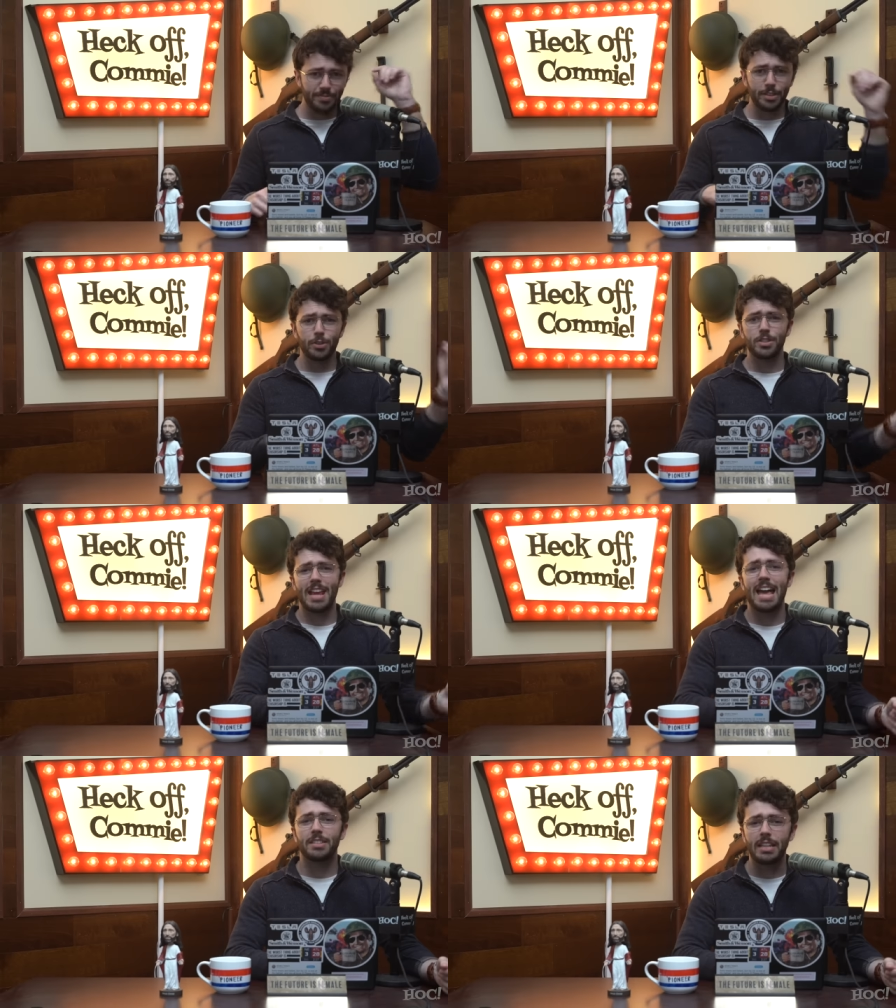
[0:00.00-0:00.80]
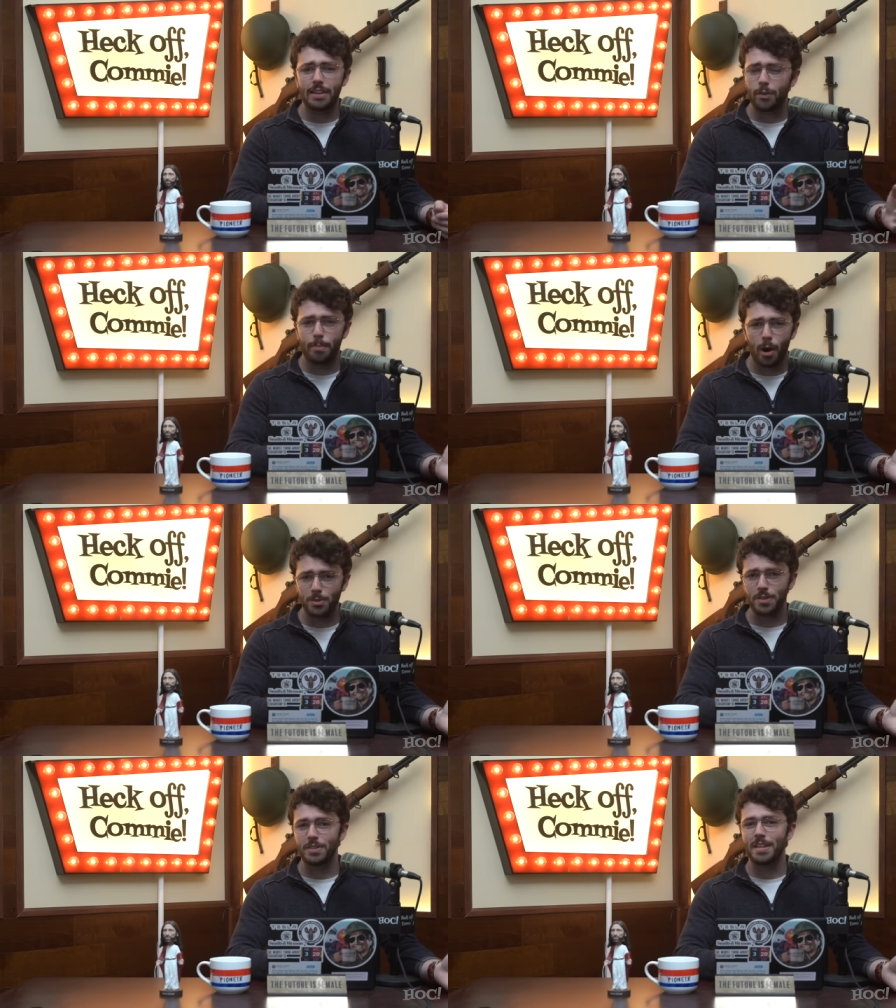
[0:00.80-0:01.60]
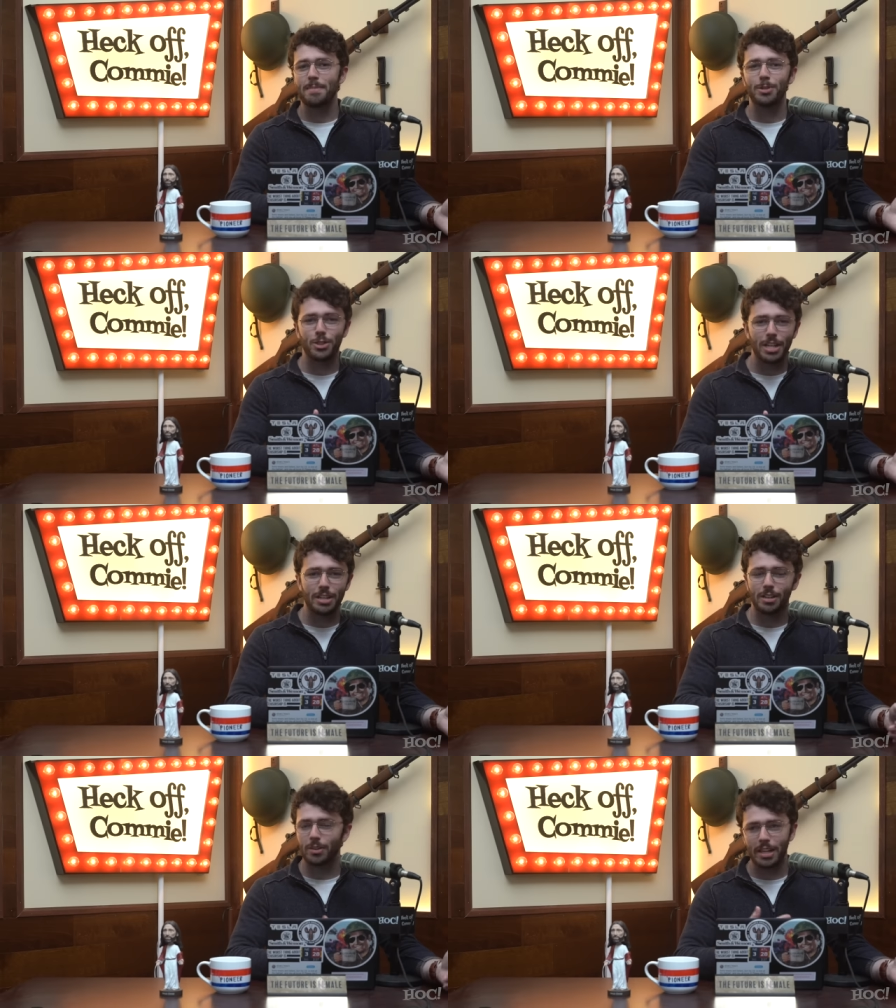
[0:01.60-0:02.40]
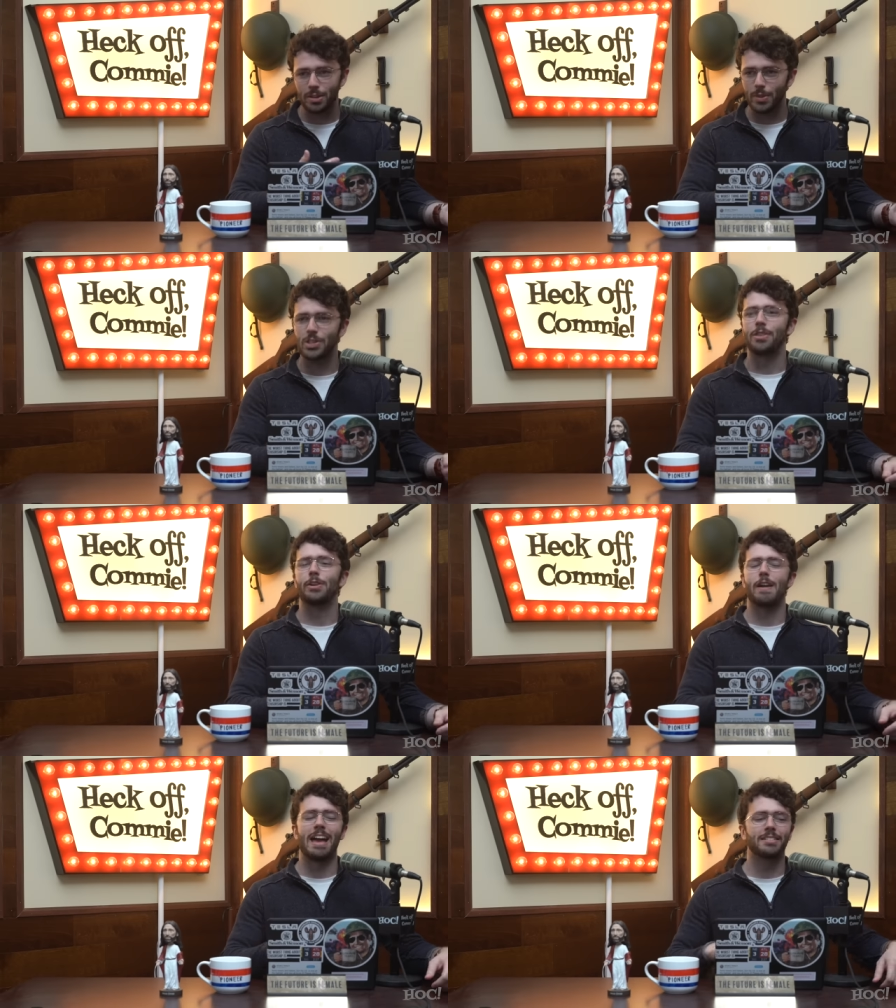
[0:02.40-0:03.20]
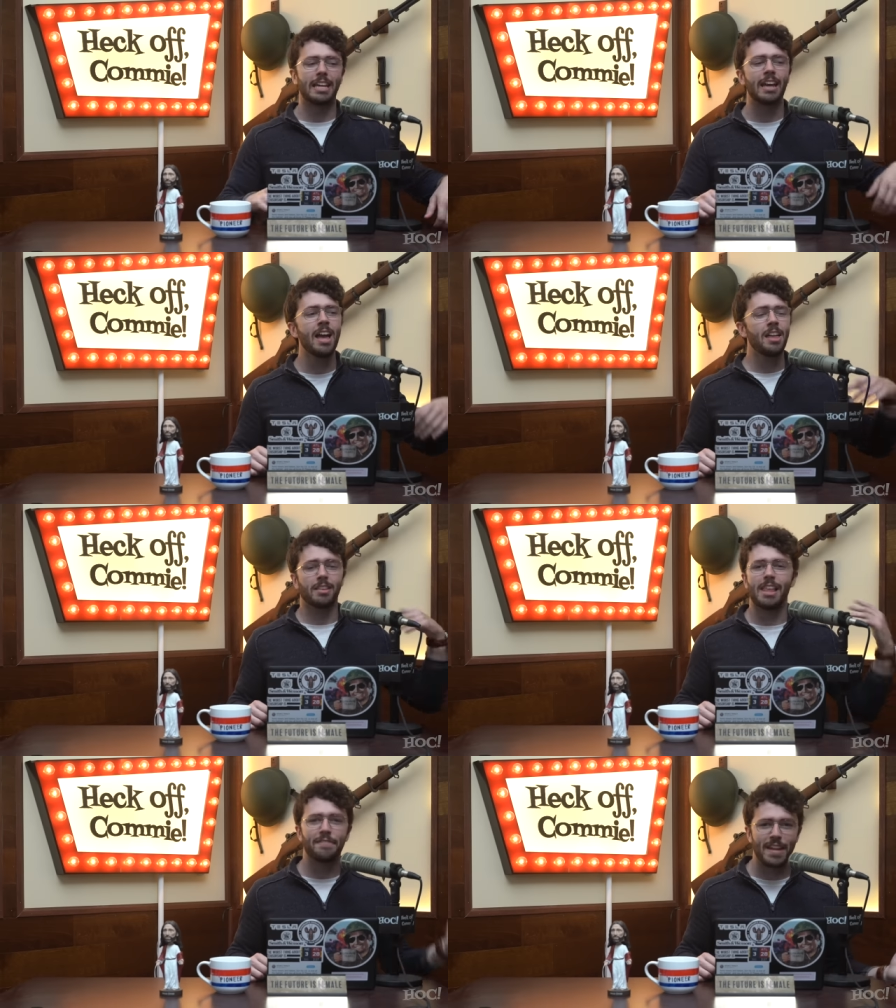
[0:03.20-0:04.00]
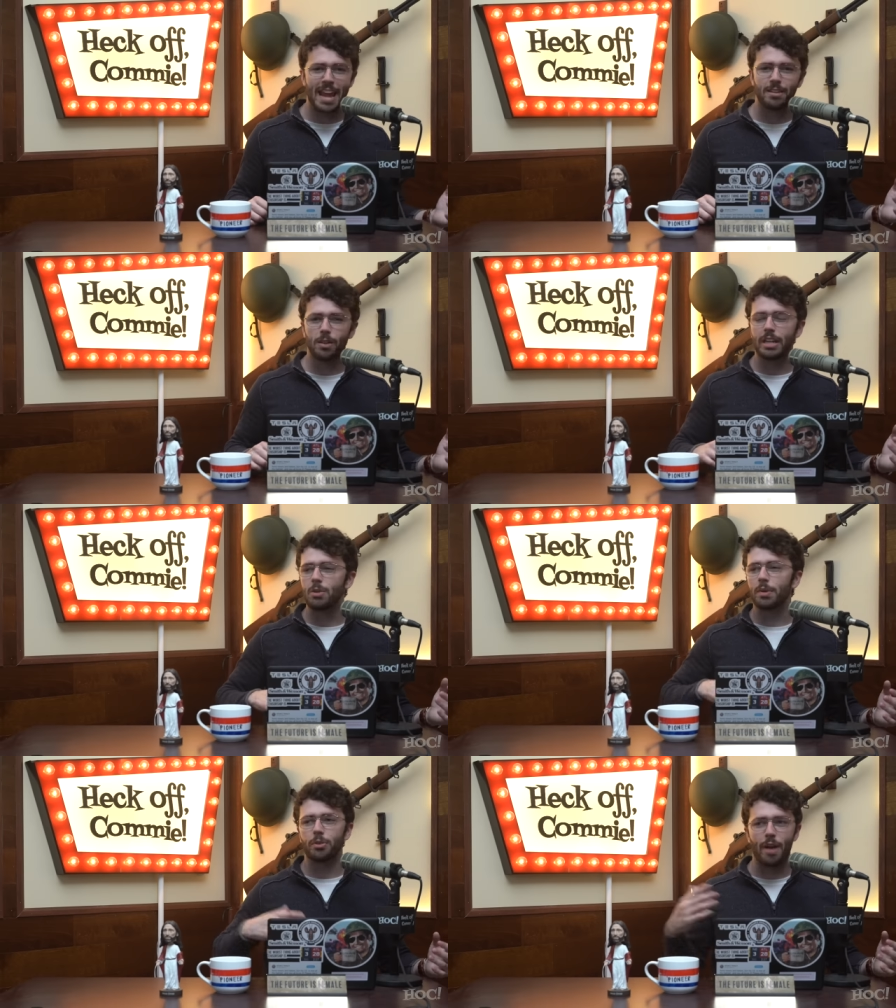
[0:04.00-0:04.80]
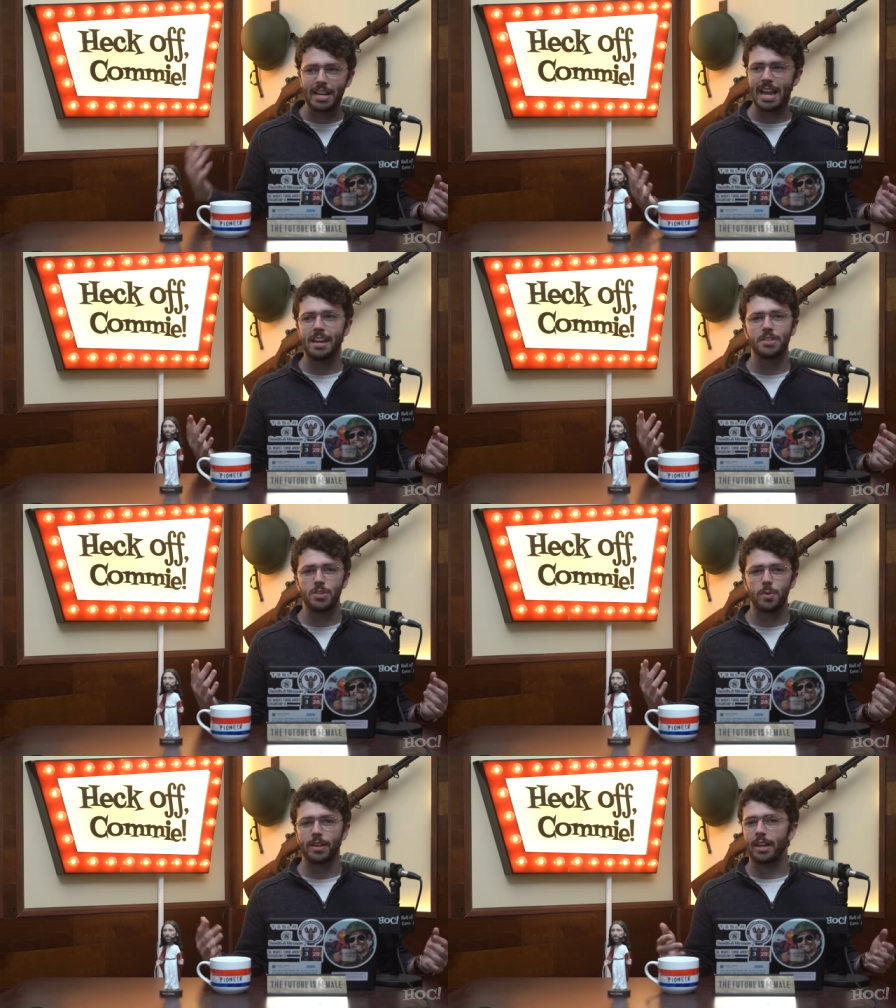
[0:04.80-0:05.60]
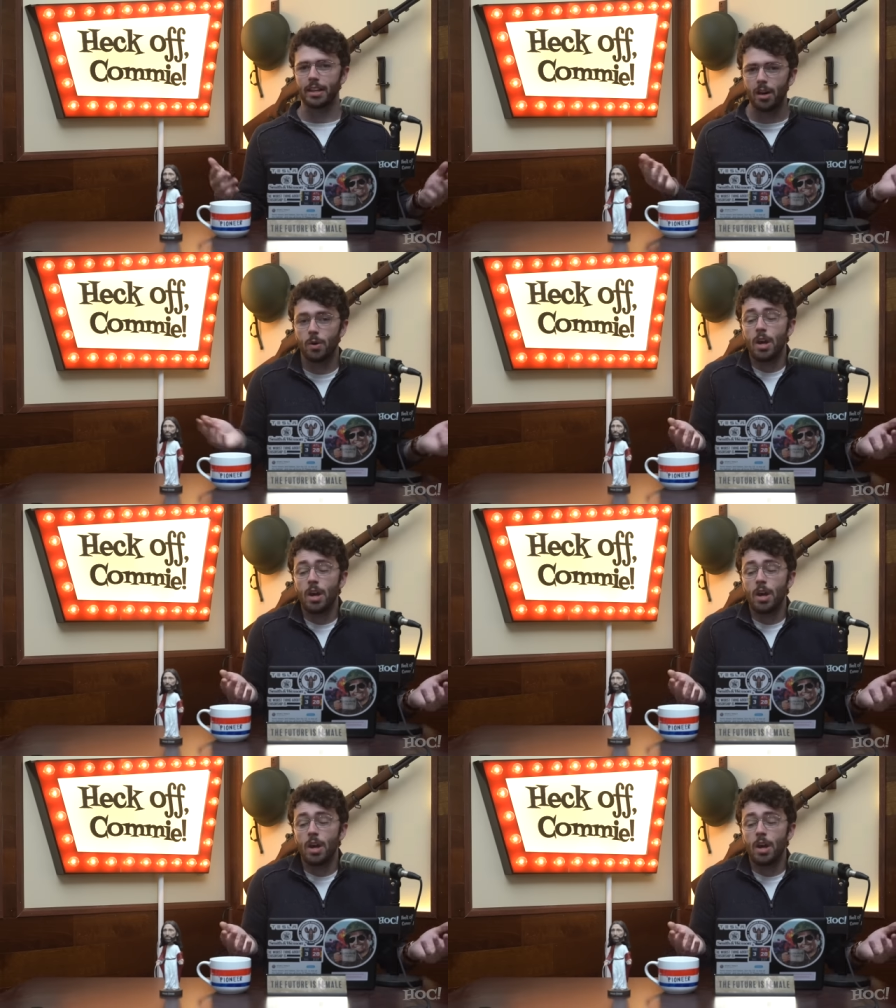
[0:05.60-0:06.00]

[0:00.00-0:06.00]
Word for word: You're just asking different parts of the same machine to look into each other. You're asking the left hand to look into what the right hand is doing. Like, oh,